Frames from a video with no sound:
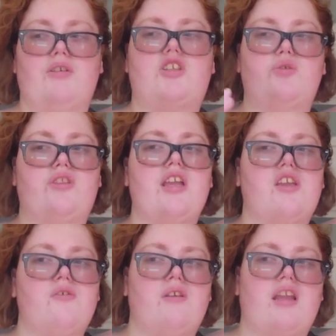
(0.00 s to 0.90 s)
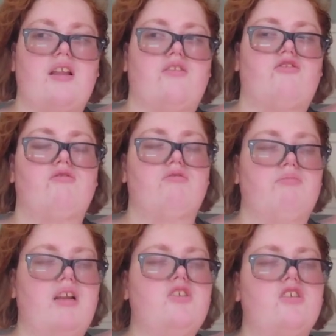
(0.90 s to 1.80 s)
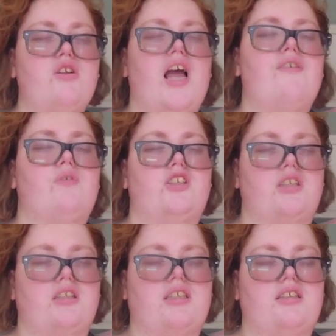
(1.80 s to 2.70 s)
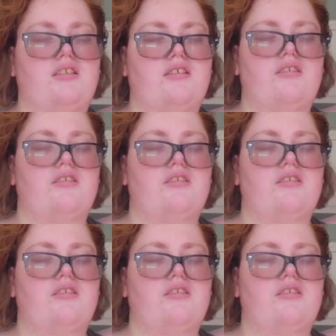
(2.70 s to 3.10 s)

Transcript: what you think you need. Make sure you have what you need.